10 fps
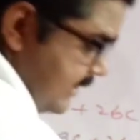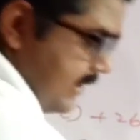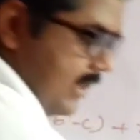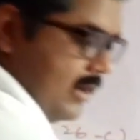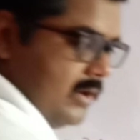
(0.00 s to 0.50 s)
in
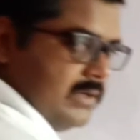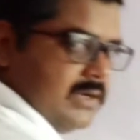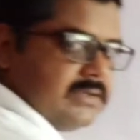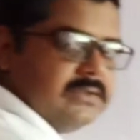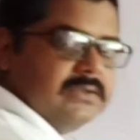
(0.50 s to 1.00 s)
the
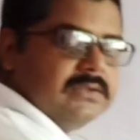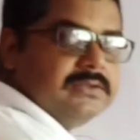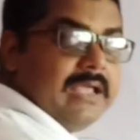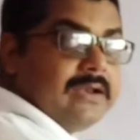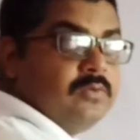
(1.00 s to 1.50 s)
order,
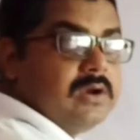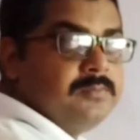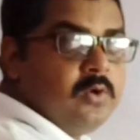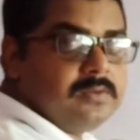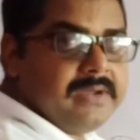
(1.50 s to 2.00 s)
then
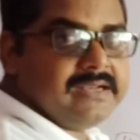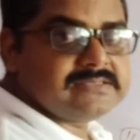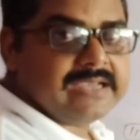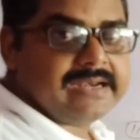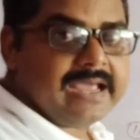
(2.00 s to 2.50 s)
one more
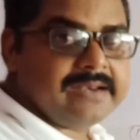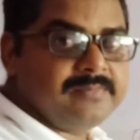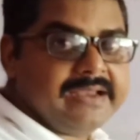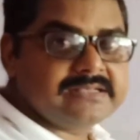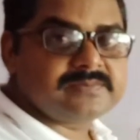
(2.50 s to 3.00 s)
minus sign, and
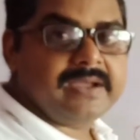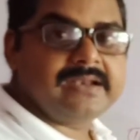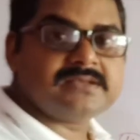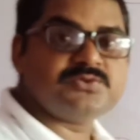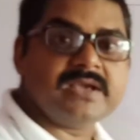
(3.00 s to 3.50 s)
minus
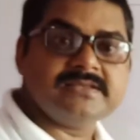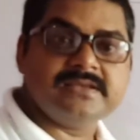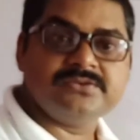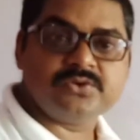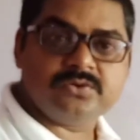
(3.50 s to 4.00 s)
change
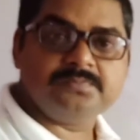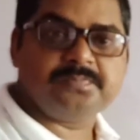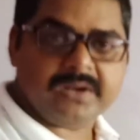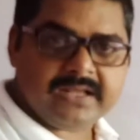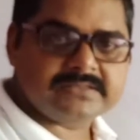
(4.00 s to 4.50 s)
into
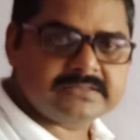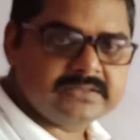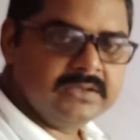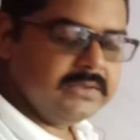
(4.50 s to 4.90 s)
plus.